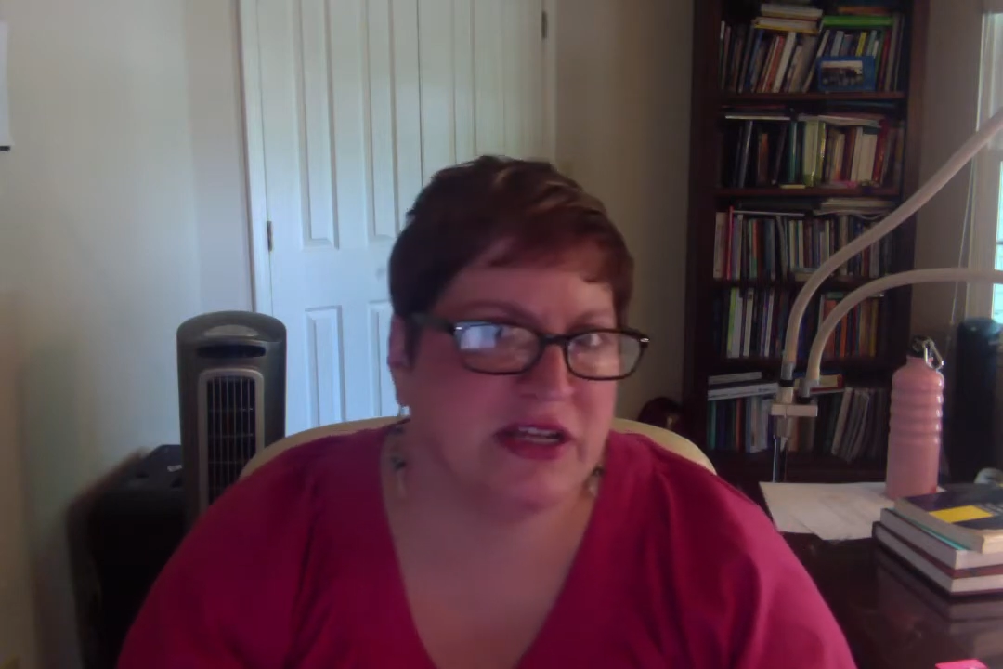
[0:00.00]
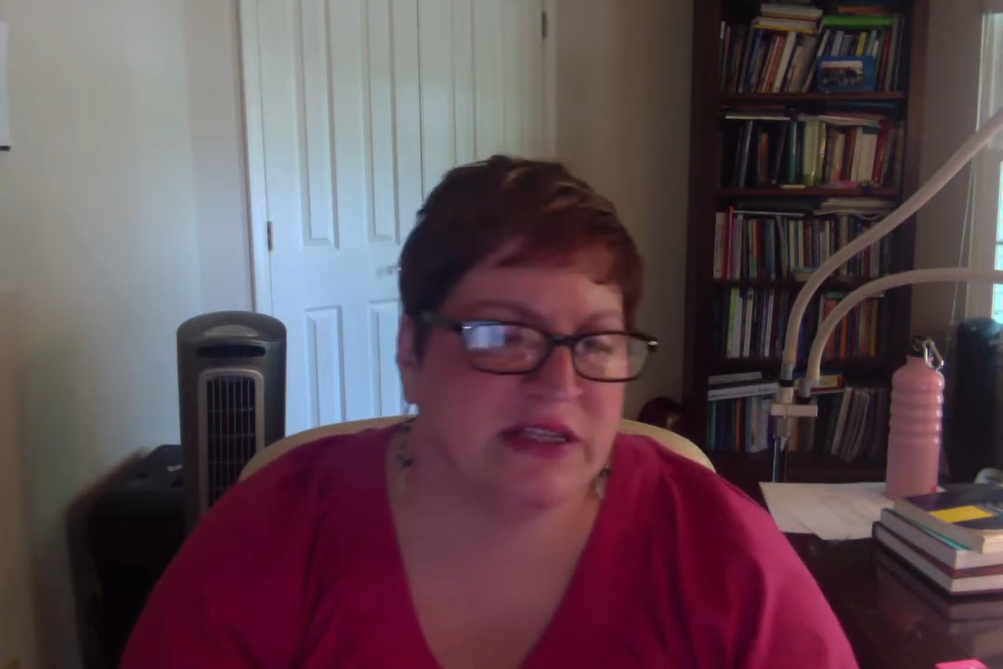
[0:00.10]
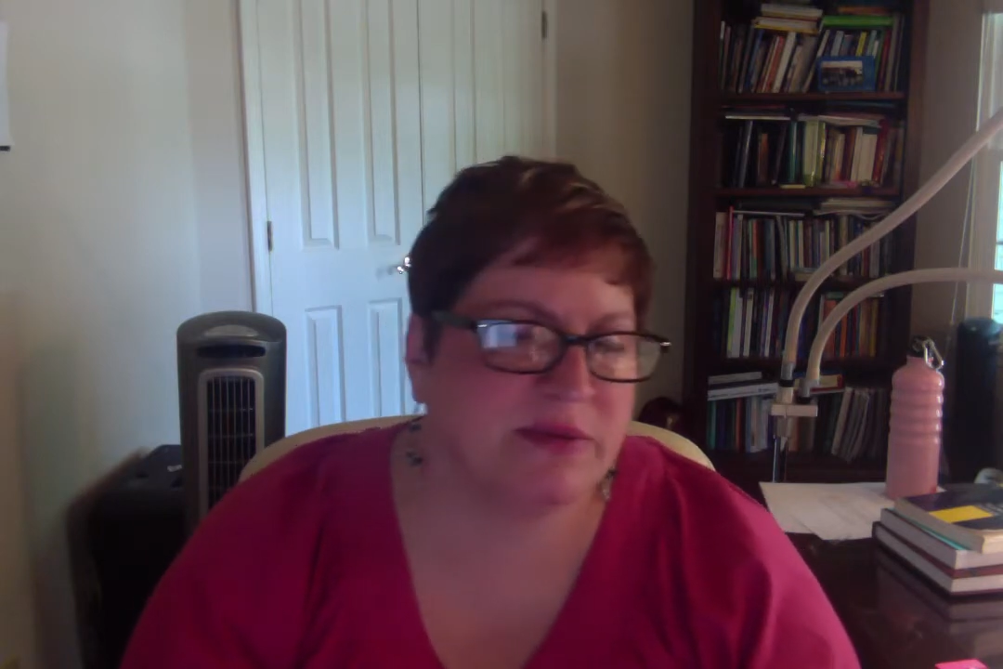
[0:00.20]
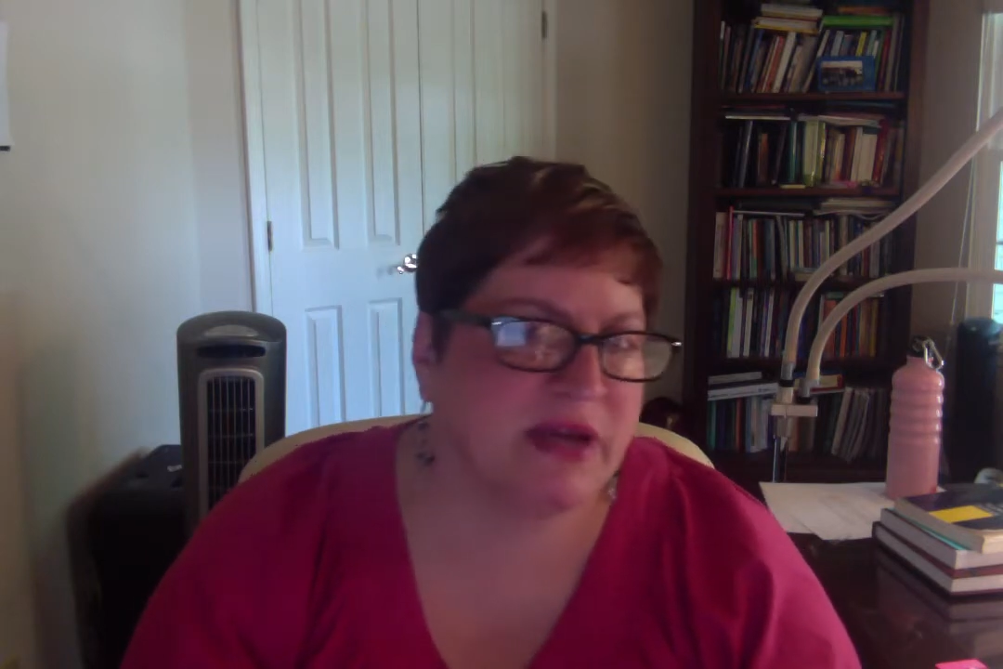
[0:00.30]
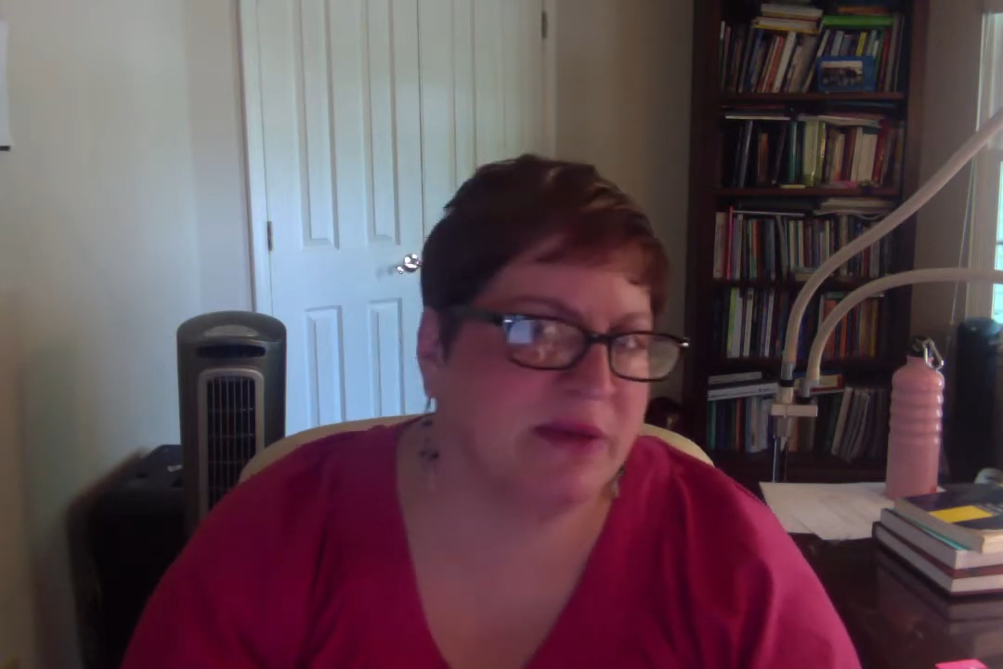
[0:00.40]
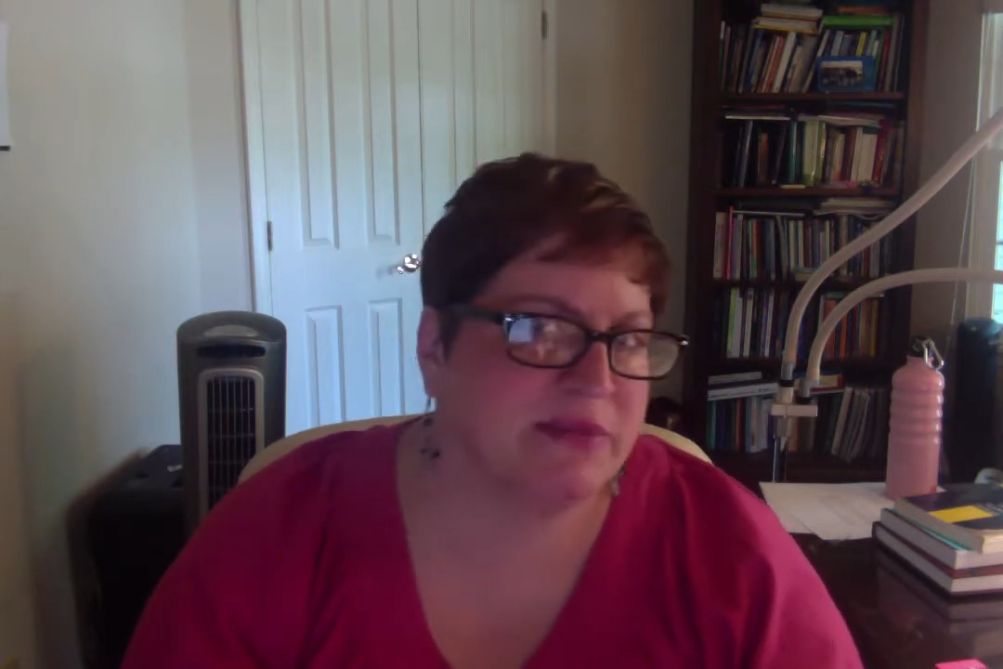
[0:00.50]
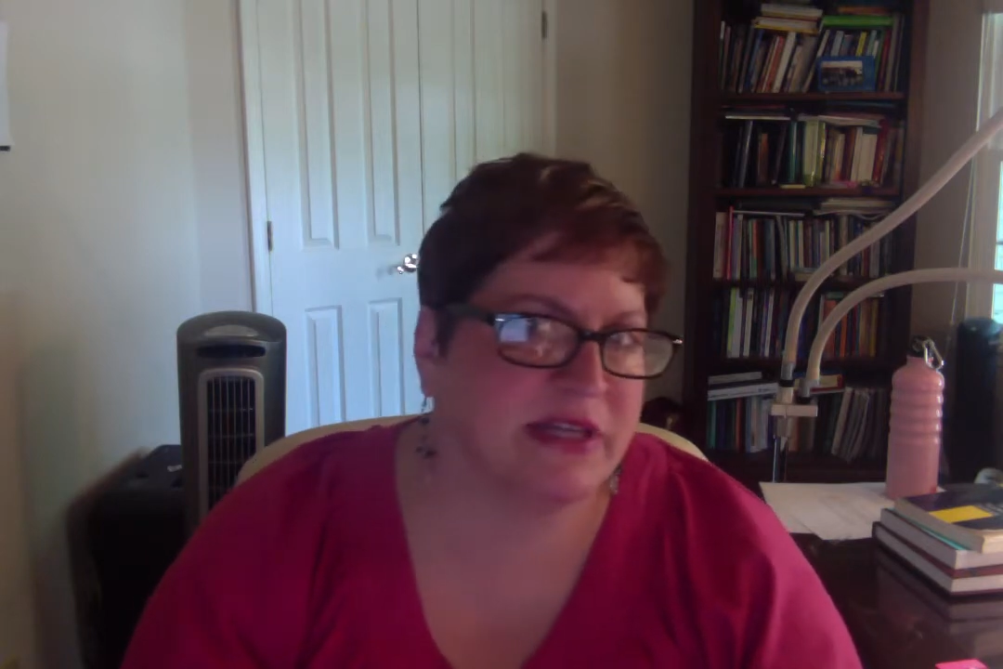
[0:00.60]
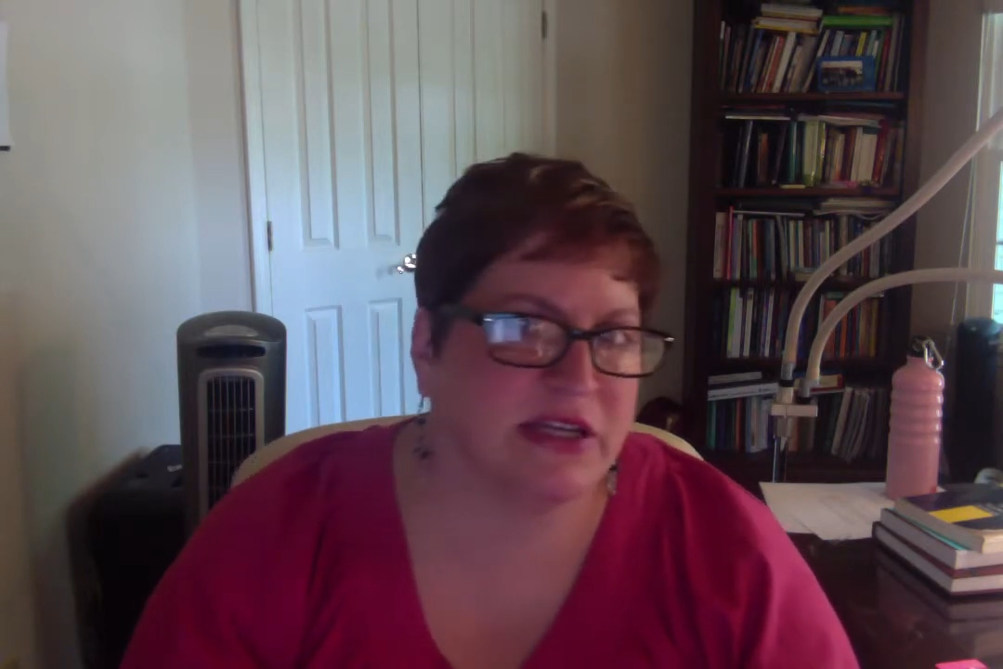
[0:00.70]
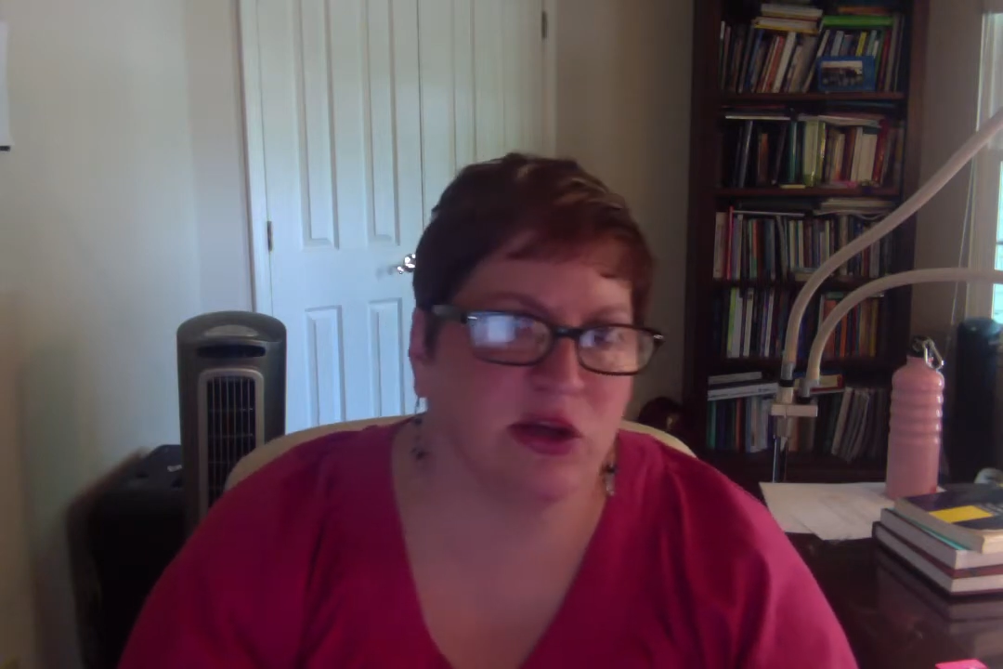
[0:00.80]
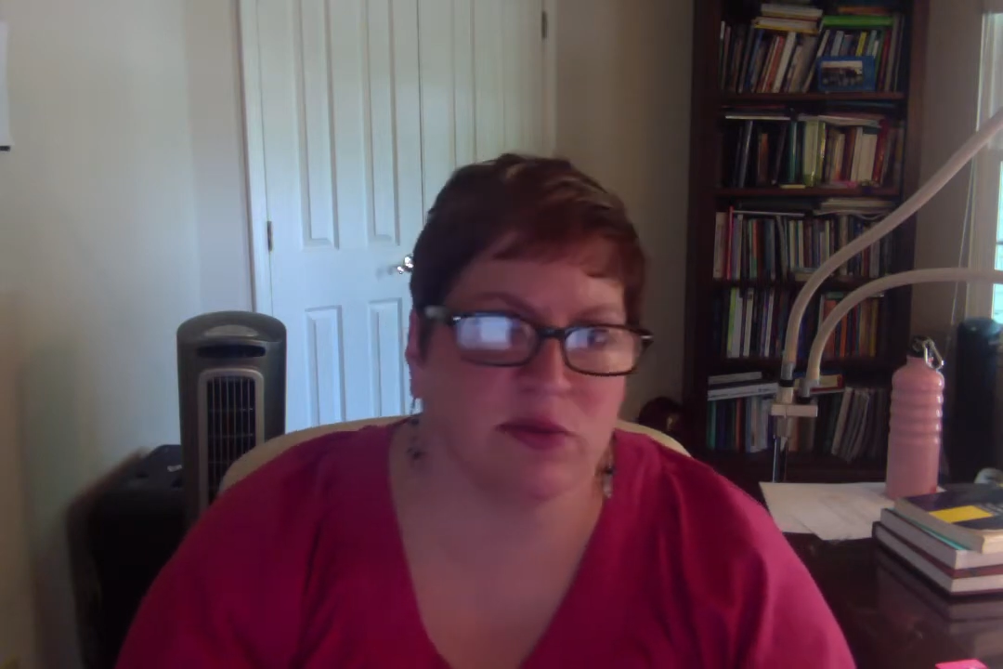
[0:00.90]
sometimes they
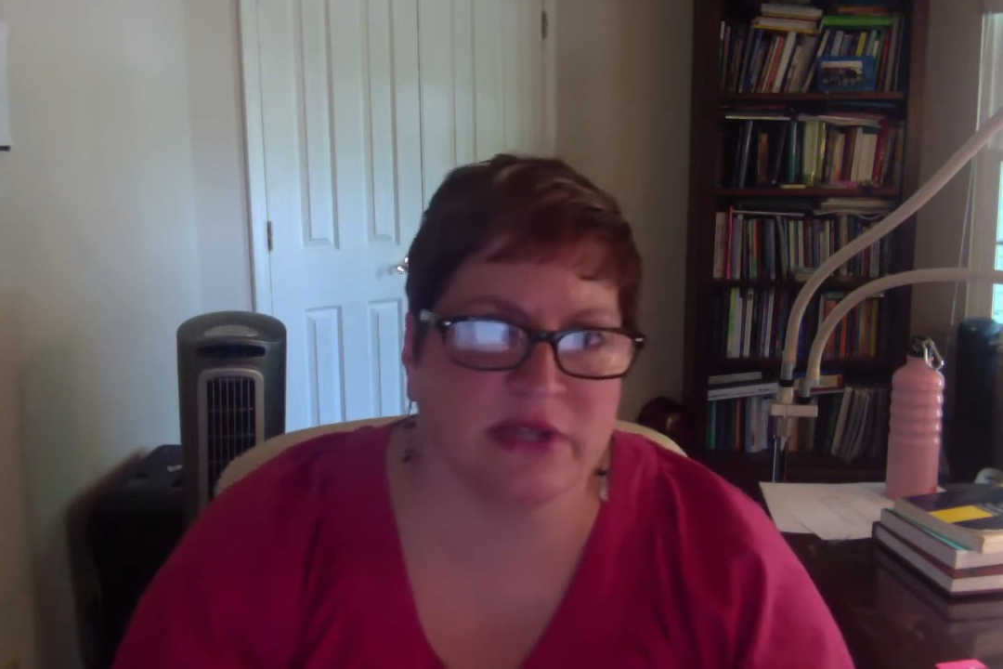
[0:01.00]
don't